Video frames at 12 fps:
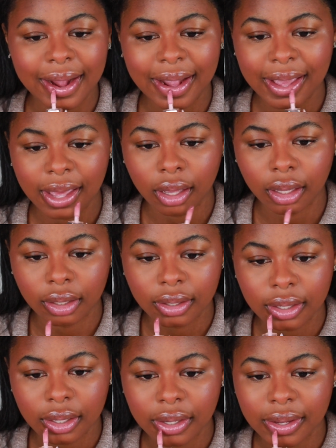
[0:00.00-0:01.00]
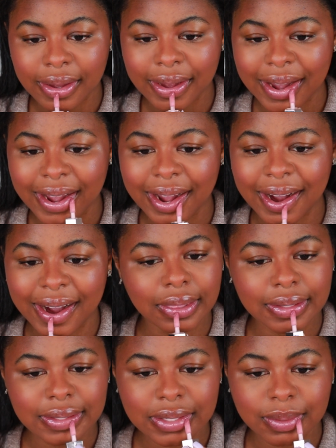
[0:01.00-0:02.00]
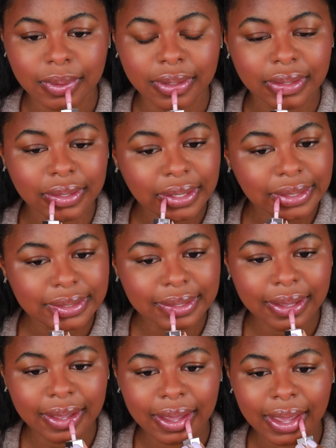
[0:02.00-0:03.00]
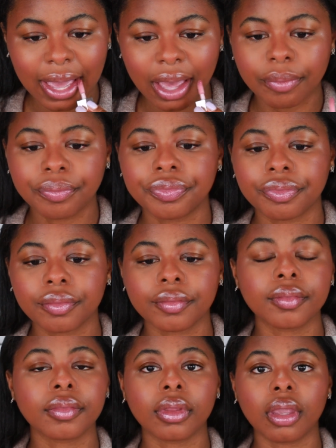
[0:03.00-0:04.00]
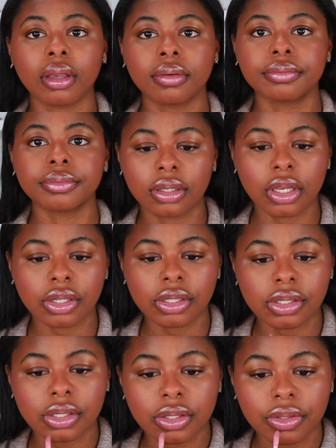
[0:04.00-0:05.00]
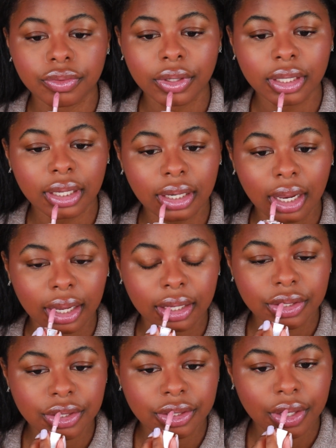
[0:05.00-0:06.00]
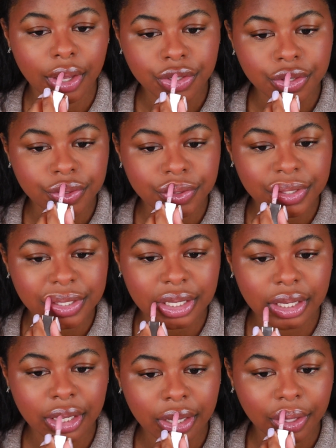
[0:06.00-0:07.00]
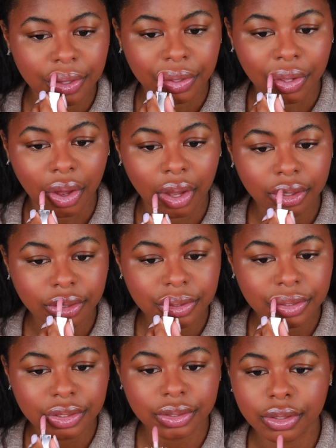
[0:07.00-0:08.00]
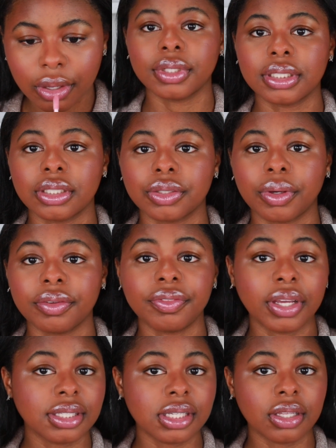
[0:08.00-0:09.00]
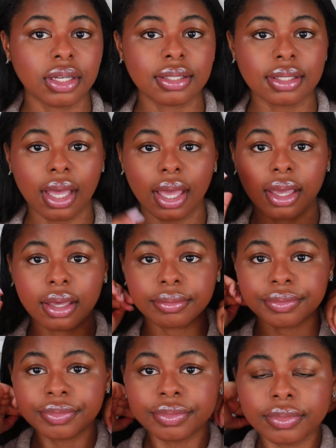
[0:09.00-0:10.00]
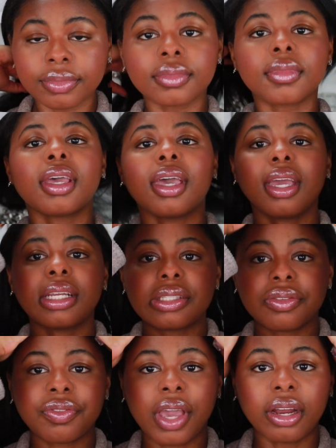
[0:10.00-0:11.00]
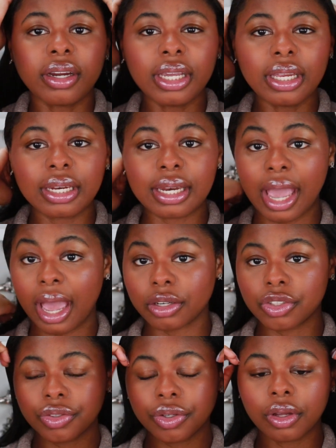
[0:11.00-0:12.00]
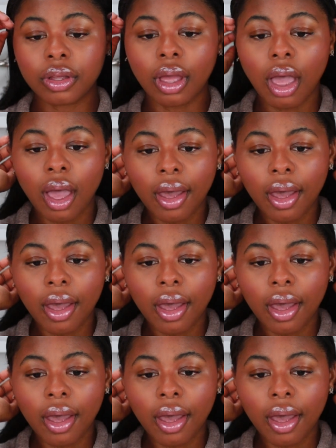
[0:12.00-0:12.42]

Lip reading: and this is what it looks like. It's just this really nice, juicy gloss. This is what Fussy looks like. It's very natural.